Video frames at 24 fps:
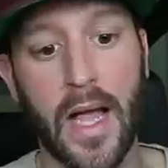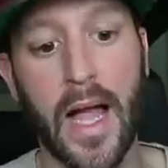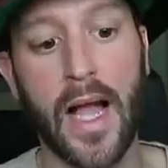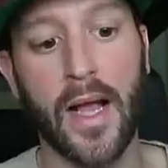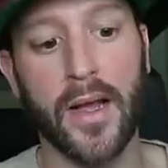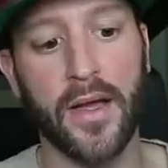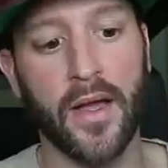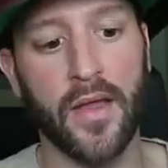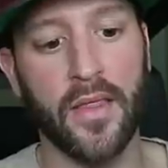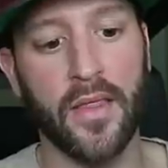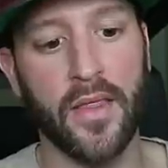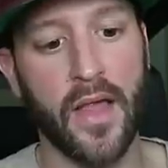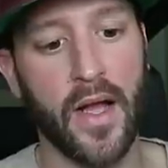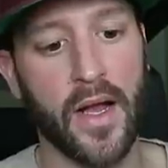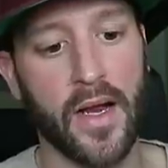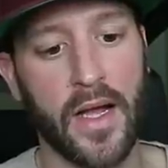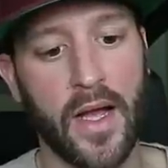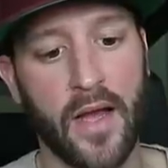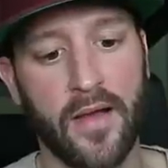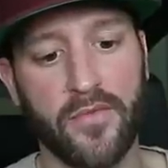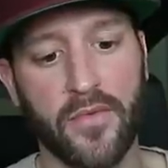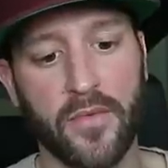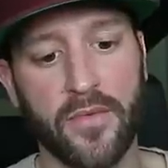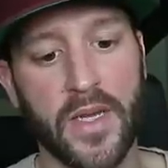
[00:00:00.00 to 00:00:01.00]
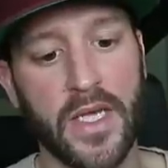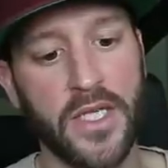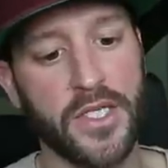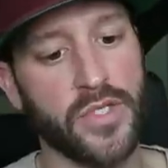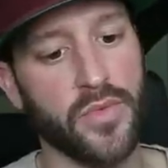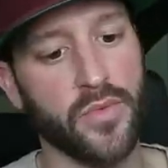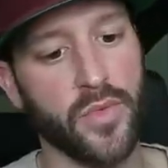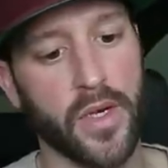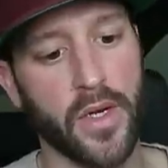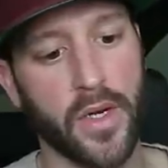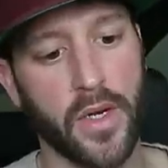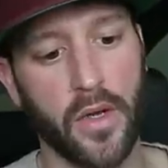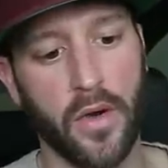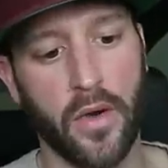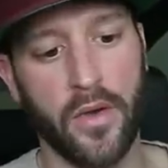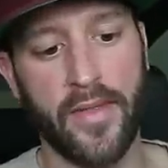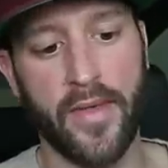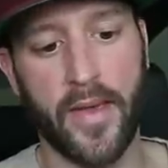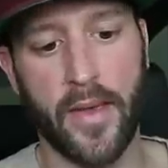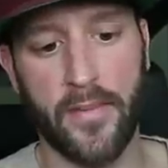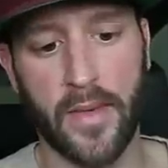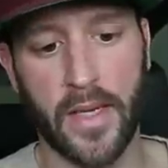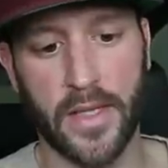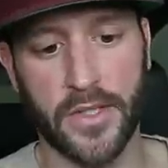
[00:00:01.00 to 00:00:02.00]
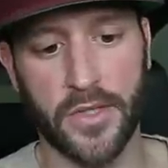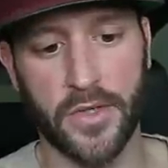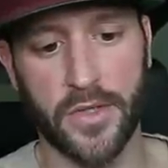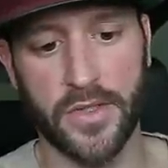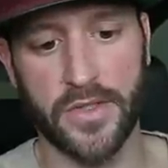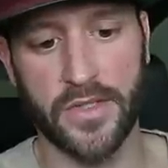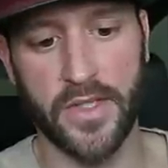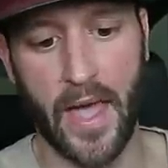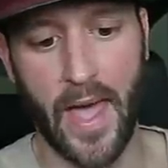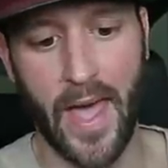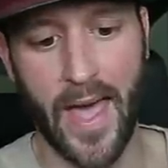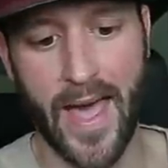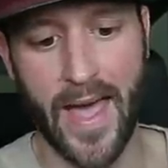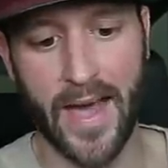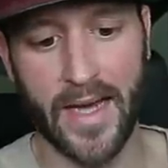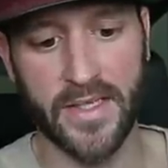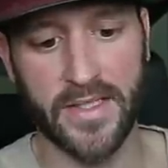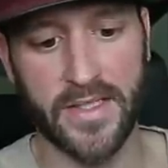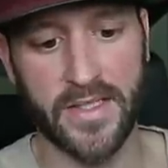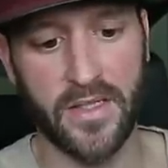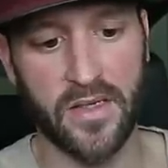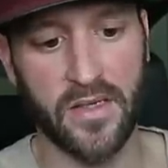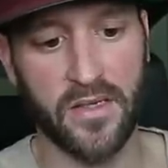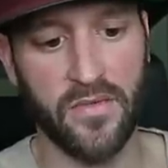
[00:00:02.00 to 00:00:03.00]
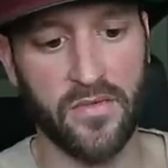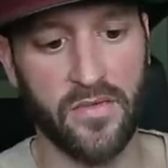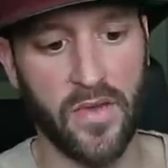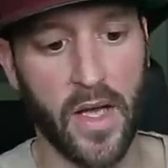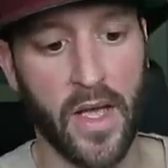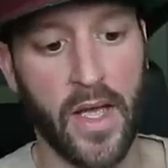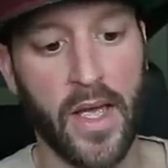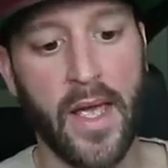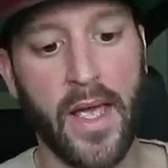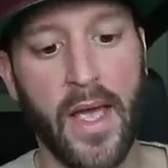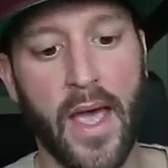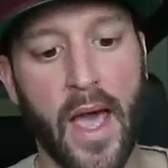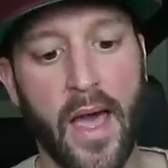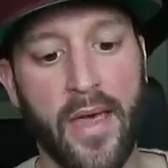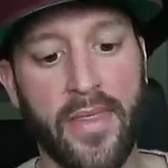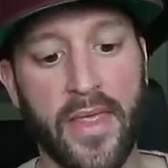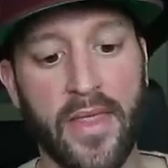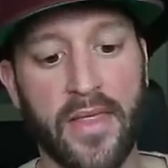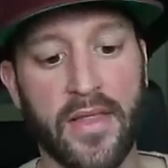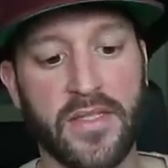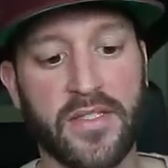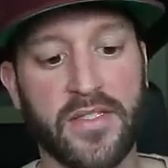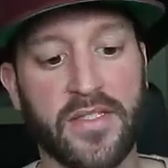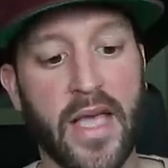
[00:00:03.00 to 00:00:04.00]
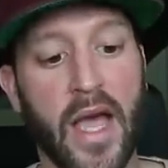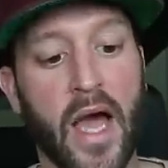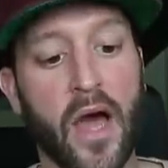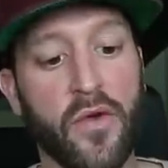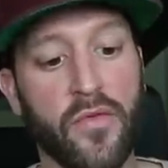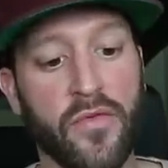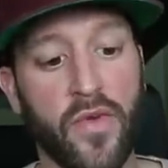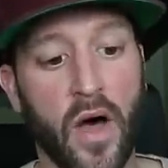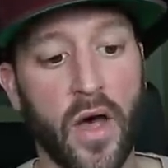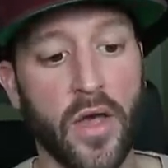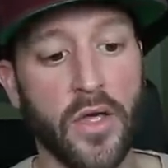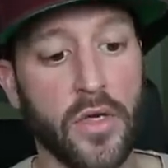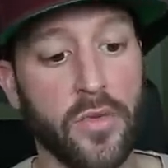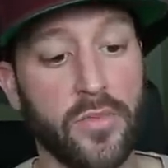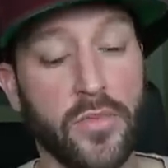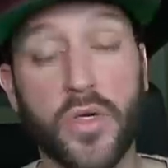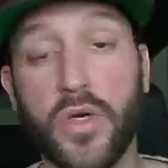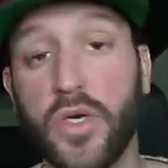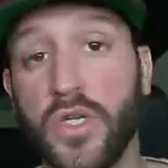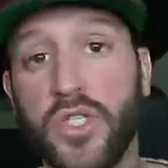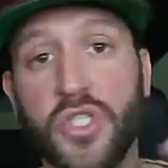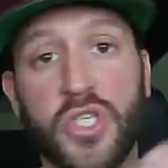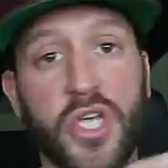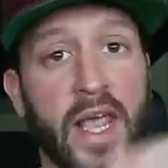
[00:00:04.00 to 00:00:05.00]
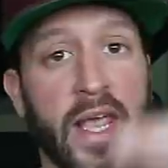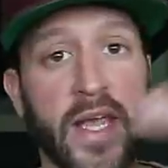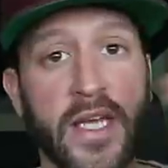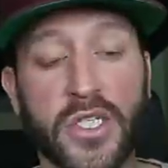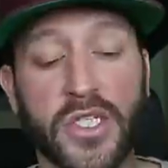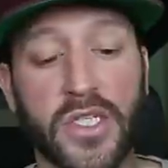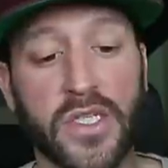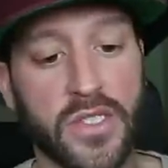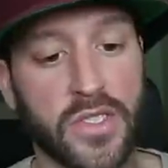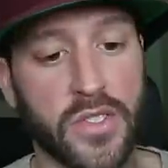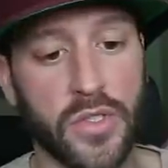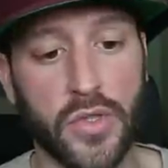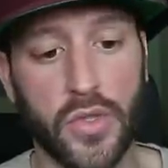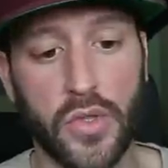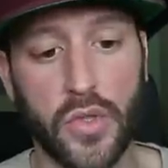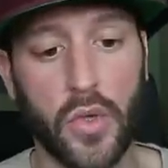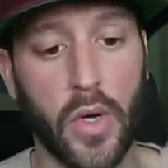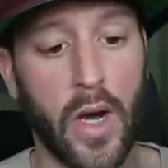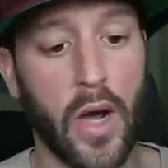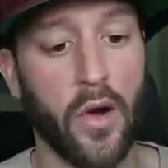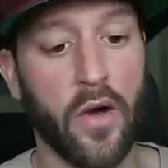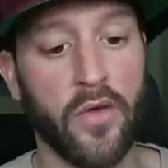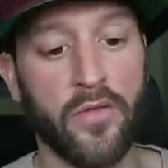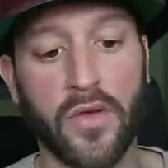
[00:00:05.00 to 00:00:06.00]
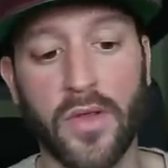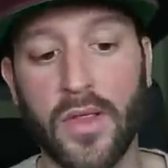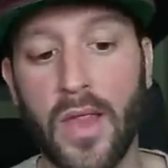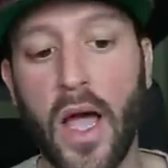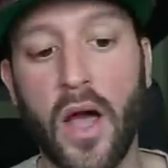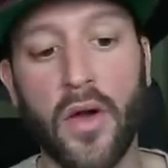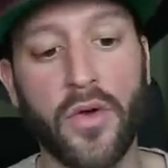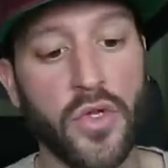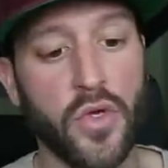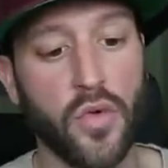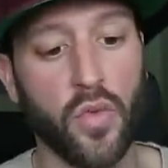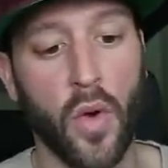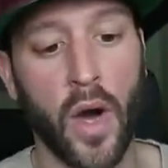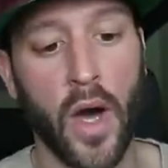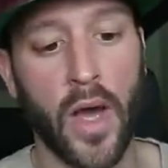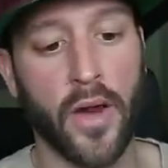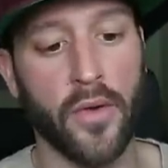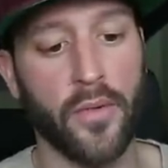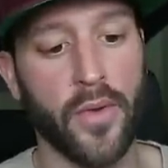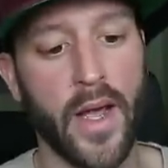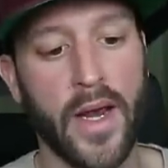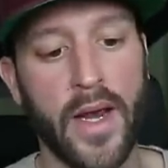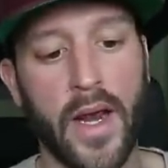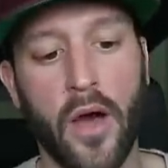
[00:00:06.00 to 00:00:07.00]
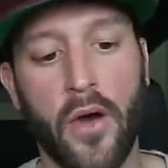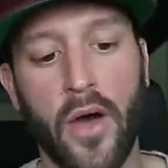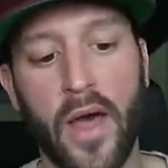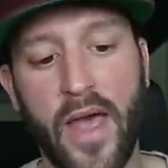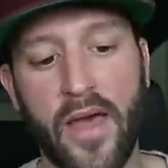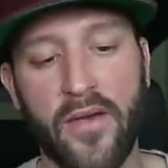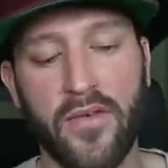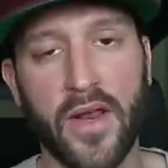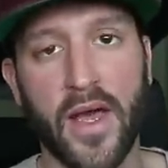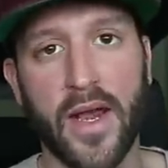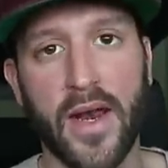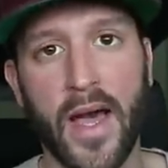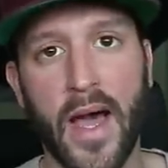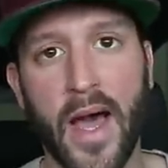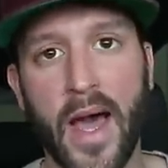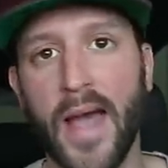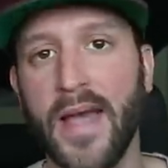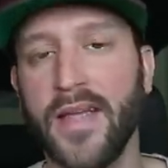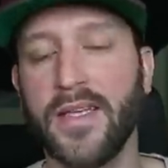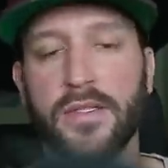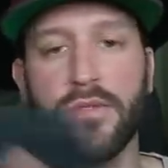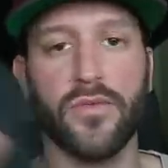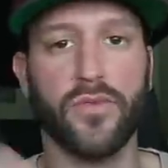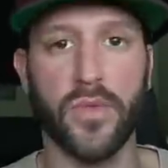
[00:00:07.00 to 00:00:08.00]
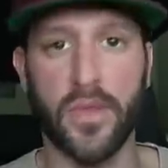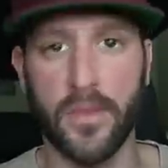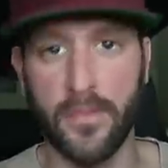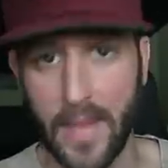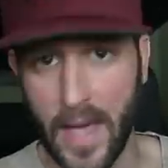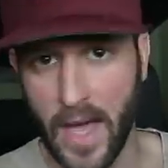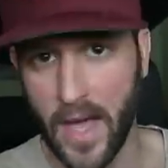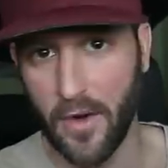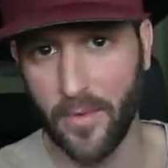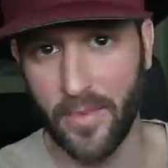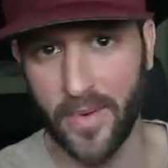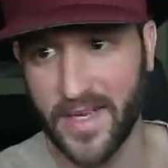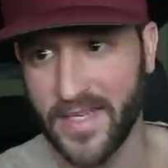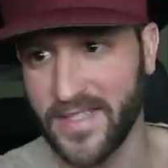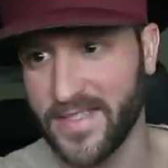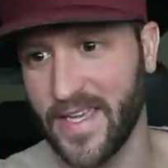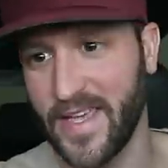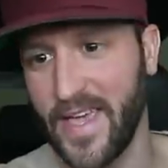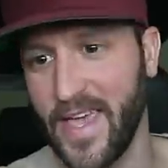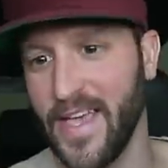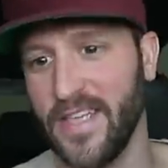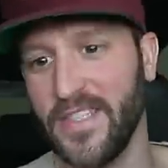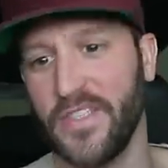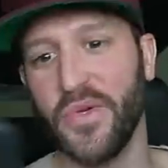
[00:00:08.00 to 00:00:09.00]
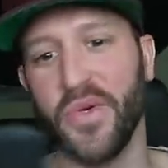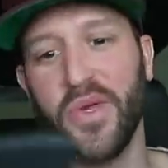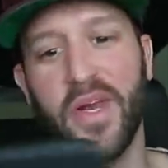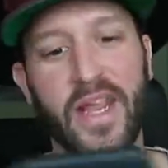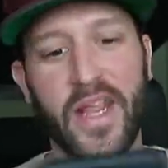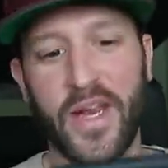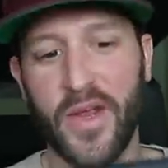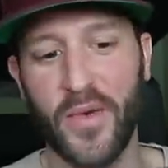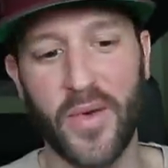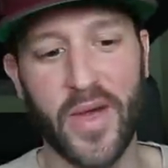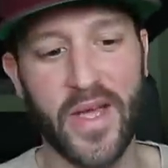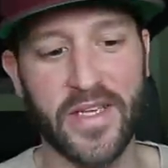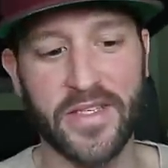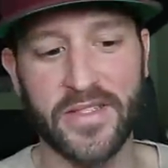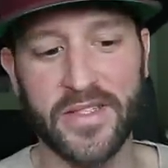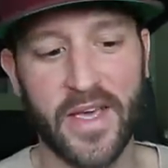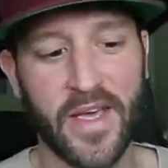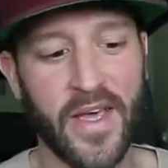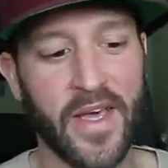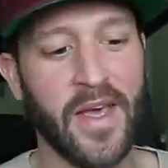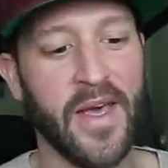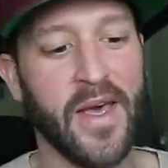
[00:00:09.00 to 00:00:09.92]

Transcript: lock, unlock confirmation. We're gonna go on that, make sure it's active. And then the sound volume, you can change it to however loud you want it. Right now I have it on high, it doesn't really matter because I can't do it anyways.